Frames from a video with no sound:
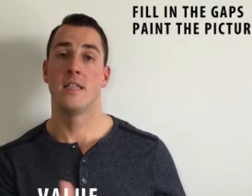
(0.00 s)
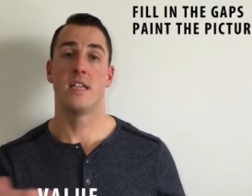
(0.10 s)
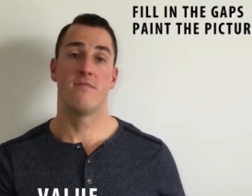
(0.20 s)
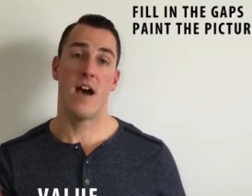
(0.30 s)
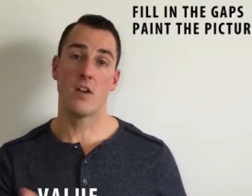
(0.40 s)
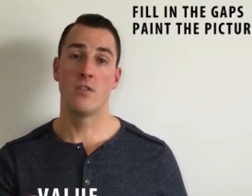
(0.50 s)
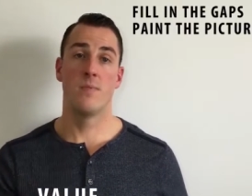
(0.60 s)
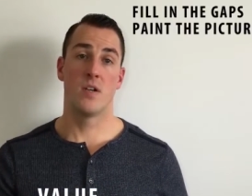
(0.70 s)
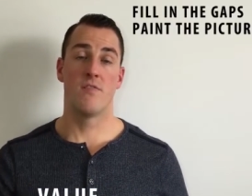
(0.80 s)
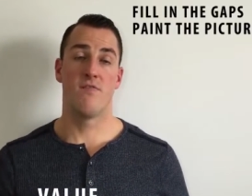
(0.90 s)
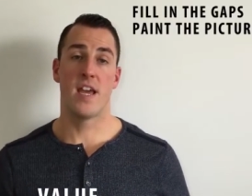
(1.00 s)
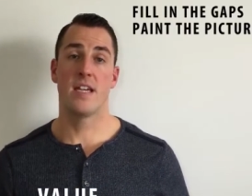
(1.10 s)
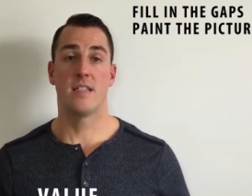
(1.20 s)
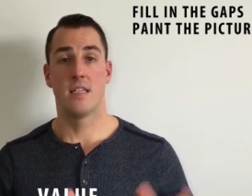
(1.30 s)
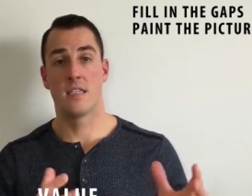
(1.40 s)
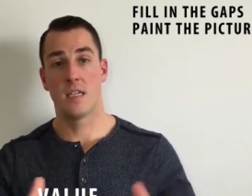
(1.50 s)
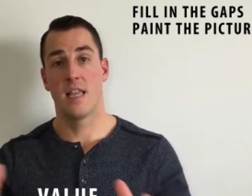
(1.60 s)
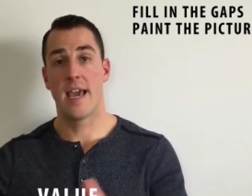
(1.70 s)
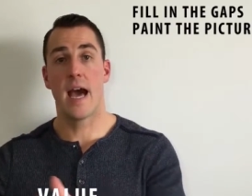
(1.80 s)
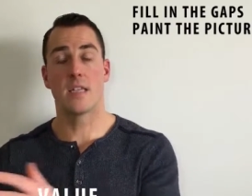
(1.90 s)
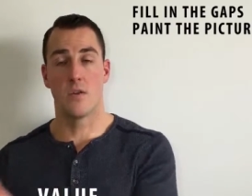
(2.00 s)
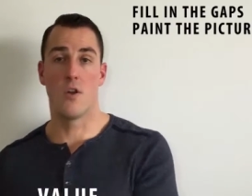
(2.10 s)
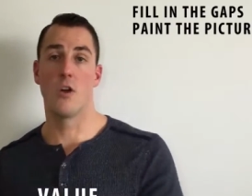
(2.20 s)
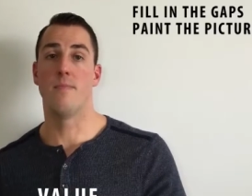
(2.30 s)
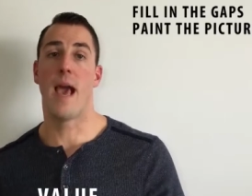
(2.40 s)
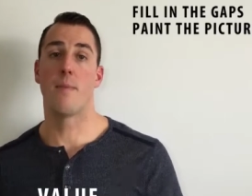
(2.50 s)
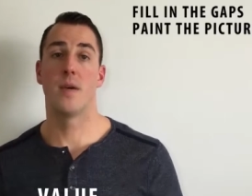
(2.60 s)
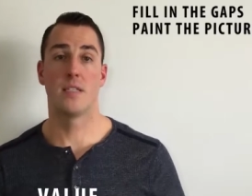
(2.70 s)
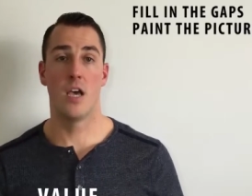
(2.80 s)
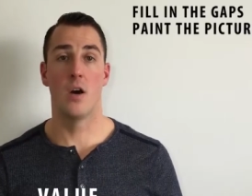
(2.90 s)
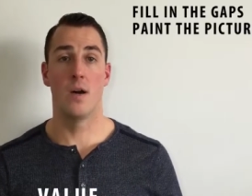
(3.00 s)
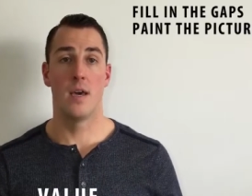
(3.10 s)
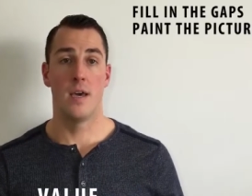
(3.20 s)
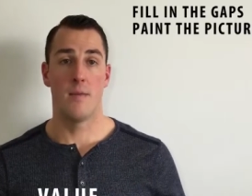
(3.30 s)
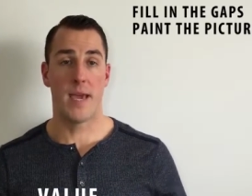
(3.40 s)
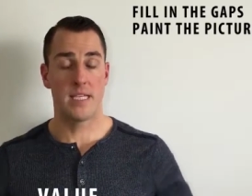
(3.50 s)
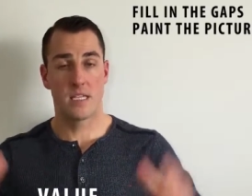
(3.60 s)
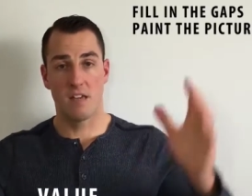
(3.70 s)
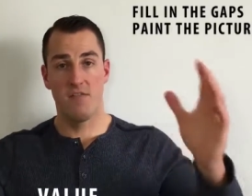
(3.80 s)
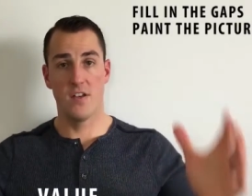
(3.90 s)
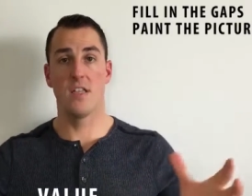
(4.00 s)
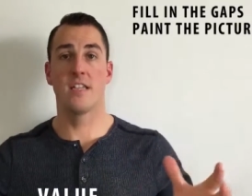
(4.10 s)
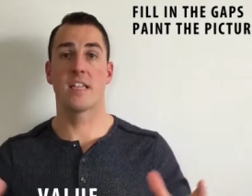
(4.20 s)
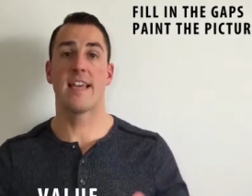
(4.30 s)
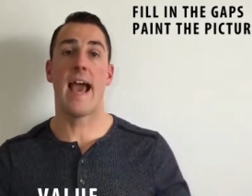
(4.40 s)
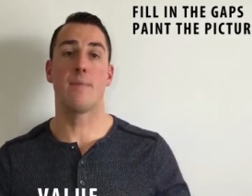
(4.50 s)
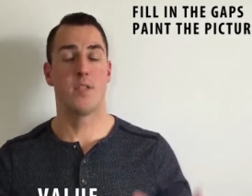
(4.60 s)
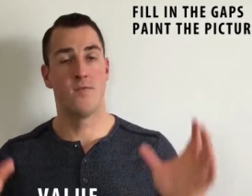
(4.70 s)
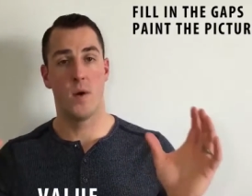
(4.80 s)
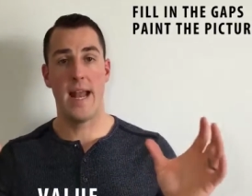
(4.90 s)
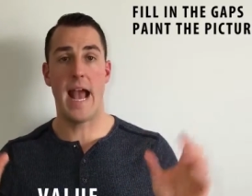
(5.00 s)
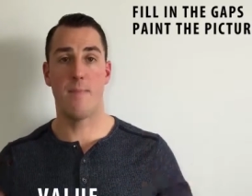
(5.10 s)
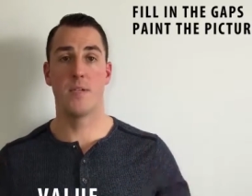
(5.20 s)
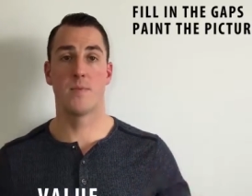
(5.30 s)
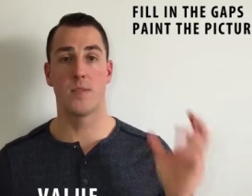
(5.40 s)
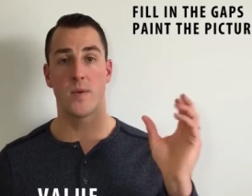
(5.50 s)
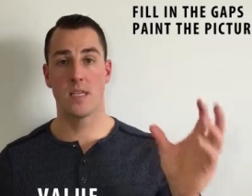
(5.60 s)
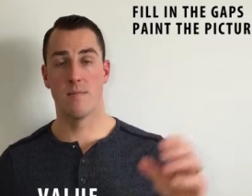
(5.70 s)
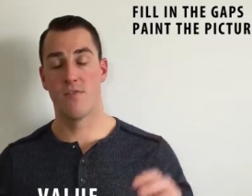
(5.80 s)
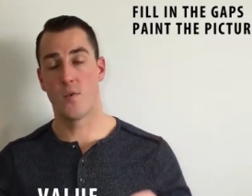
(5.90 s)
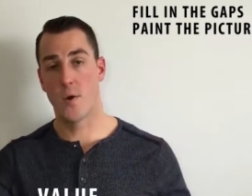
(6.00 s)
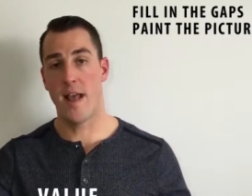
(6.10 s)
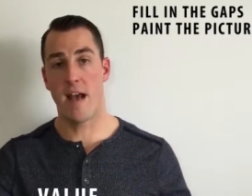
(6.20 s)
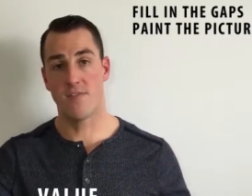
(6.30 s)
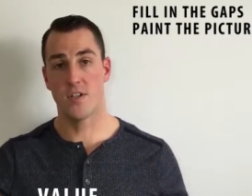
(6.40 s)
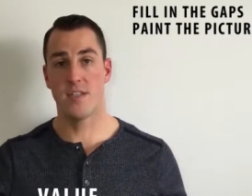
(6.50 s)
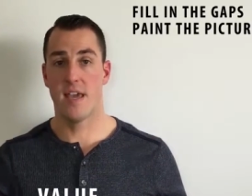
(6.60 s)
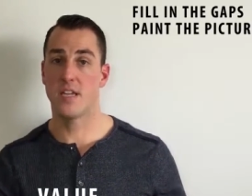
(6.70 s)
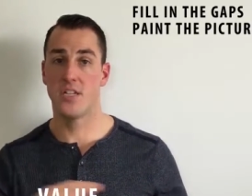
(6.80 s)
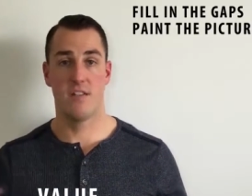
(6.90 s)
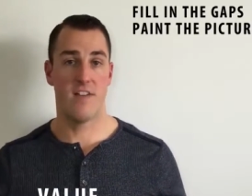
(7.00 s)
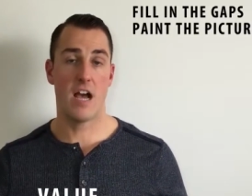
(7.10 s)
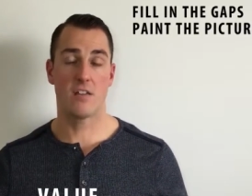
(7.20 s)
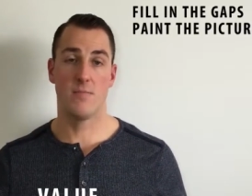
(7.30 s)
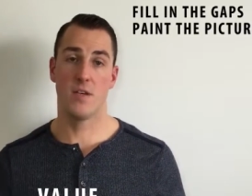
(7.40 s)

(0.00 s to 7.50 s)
this value build phase to lay out the roadmap. So basically fill in the gaps of what happens between the before and after stage in the value